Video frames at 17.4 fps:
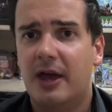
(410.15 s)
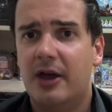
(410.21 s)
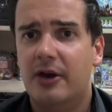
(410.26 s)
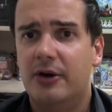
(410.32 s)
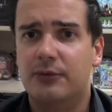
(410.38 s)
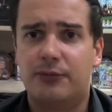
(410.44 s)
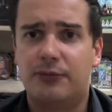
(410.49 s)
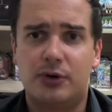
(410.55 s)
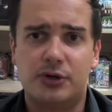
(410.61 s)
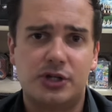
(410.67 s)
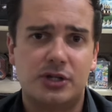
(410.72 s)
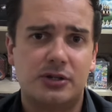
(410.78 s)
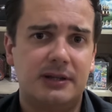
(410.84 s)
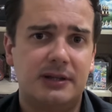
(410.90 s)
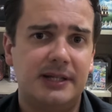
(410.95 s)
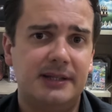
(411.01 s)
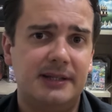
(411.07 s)

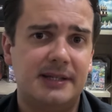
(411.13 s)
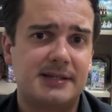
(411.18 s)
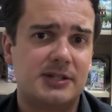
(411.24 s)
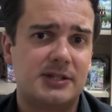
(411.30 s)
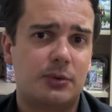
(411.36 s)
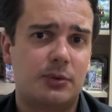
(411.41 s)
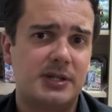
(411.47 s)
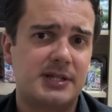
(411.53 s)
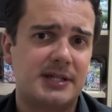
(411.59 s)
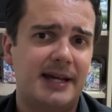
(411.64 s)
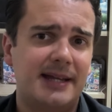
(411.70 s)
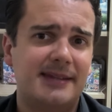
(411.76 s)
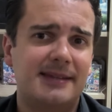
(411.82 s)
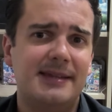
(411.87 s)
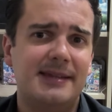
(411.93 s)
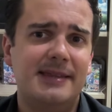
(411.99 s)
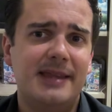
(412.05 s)
Unfortunately, this is a risk
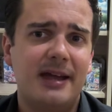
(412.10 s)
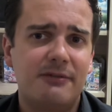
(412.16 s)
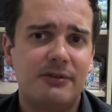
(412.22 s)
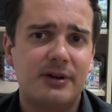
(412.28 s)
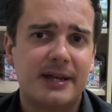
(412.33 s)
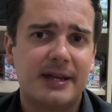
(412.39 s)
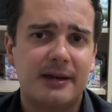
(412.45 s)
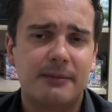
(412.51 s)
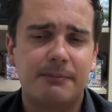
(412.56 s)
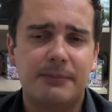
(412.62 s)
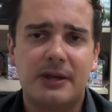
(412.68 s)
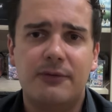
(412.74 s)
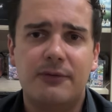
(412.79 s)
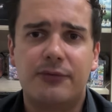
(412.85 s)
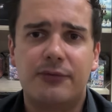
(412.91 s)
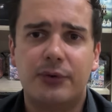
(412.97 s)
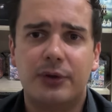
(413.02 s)
that never can be
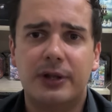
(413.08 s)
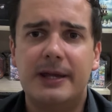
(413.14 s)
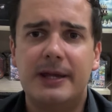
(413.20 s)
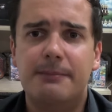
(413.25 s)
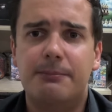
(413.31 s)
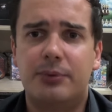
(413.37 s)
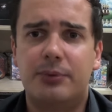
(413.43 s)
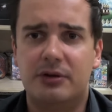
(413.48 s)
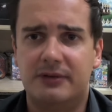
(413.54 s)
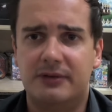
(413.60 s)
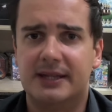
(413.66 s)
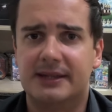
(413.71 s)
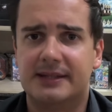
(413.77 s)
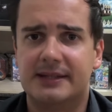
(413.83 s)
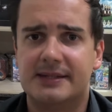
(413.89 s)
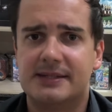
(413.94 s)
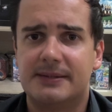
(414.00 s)
fully
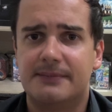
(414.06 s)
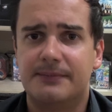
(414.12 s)
prevented.